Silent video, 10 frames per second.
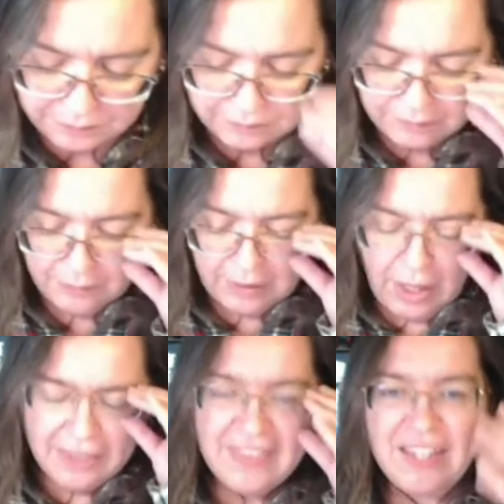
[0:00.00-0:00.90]
I
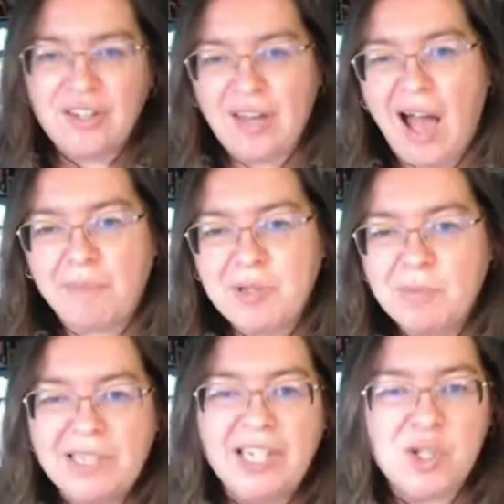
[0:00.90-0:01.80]
think optimally
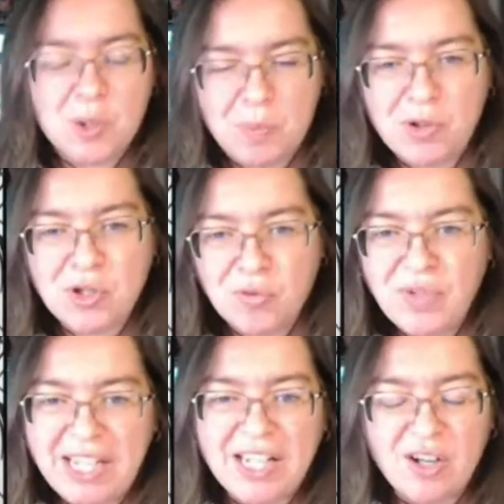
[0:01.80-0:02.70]
you're supposed to read
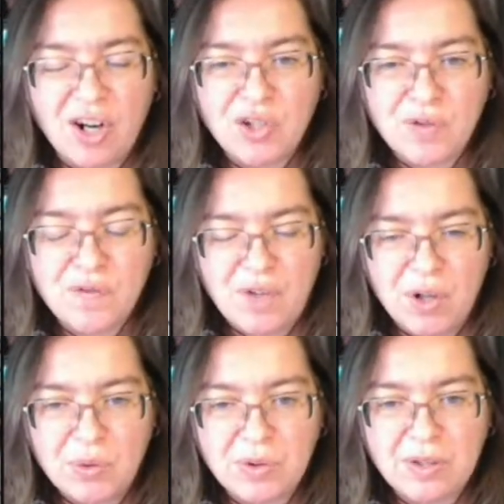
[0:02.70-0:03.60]
it on your phone.